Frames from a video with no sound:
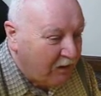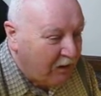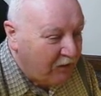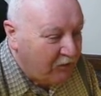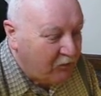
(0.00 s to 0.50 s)

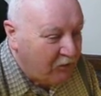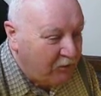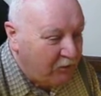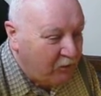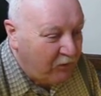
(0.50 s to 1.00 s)
And it's really
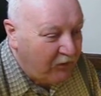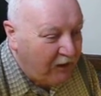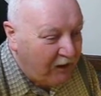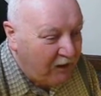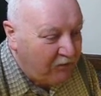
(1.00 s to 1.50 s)
between
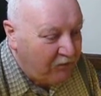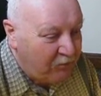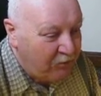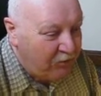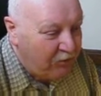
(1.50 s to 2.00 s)
the
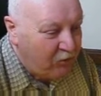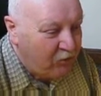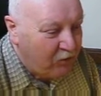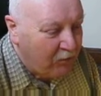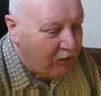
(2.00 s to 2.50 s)
NDP, the
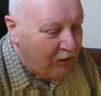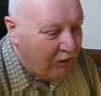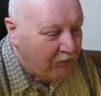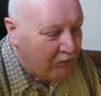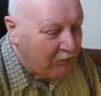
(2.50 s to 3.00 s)
New
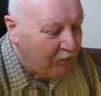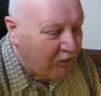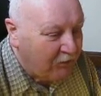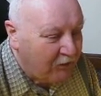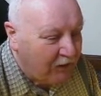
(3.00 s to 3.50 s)
Democratic
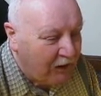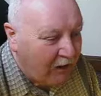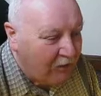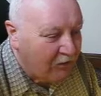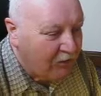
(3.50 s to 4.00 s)
Party,
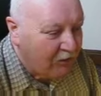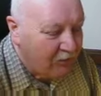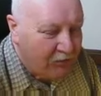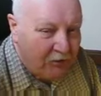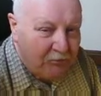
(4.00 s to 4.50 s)
and the
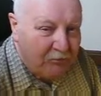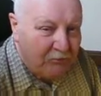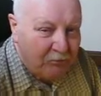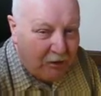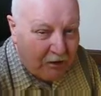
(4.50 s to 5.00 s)

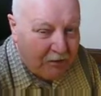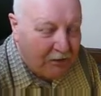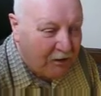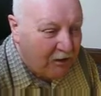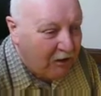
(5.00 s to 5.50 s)
Conservative
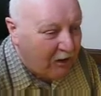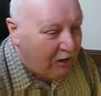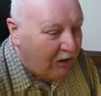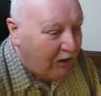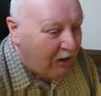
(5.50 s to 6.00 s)
Party.
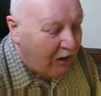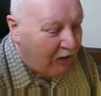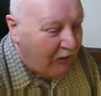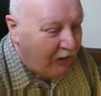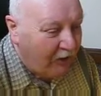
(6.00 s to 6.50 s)

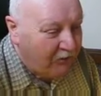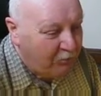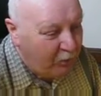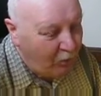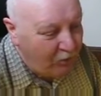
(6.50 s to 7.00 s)
The
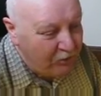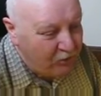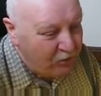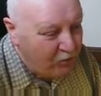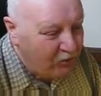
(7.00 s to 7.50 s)
last polling
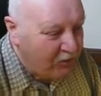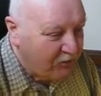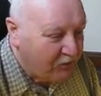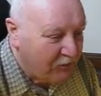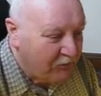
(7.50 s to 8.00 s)
showed the
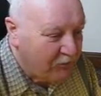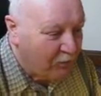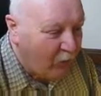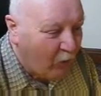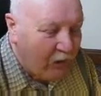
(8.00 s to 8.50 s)
Conservatives
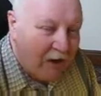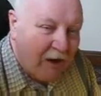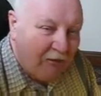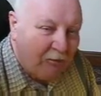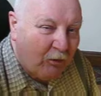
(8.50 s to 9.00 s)
about
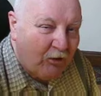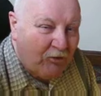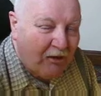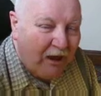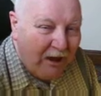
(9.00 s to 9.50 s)
1.5
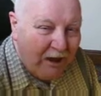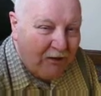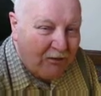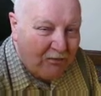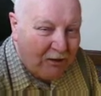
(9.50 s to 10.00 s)
points
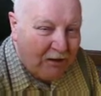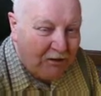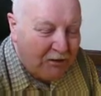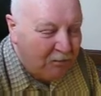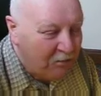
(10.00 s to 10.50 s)
ahead of the
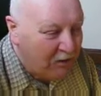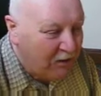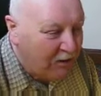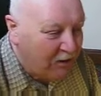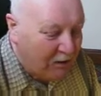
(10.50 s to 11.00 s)

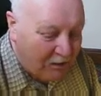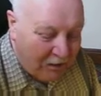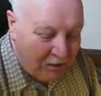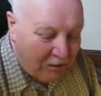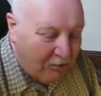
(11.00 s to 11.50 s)
NDP.
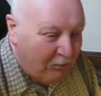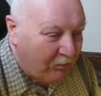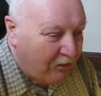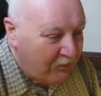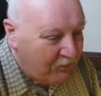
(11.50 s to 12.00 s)

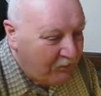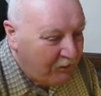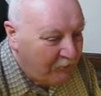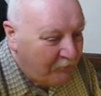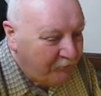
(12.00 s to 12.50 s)
But
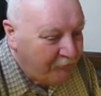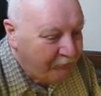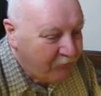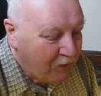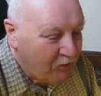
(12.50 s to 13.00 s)

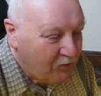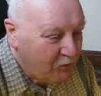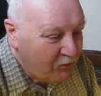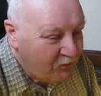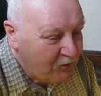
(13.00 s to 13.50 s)
so
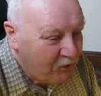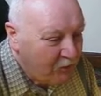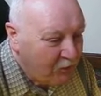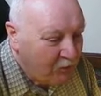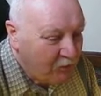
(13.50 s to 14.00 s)
we'll see how
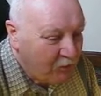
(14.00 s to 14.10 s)
it goes.